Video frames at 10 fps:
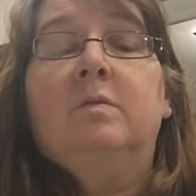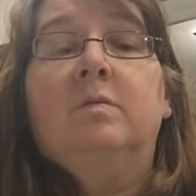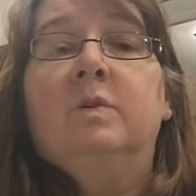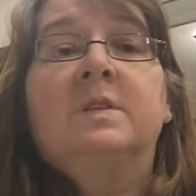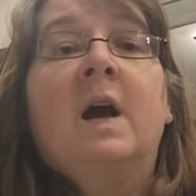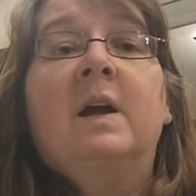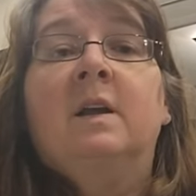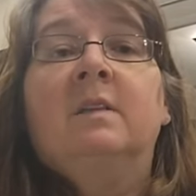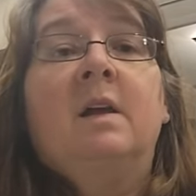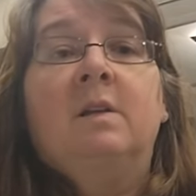was not going
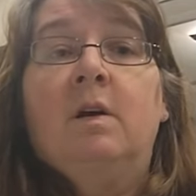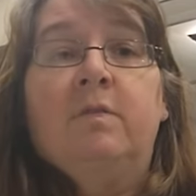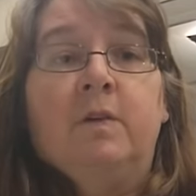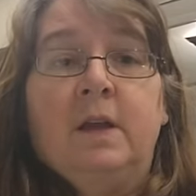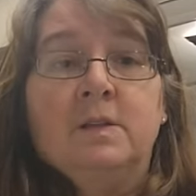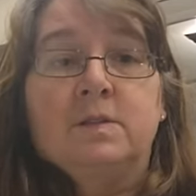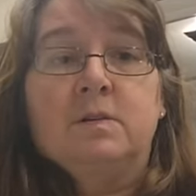to take no for an answer.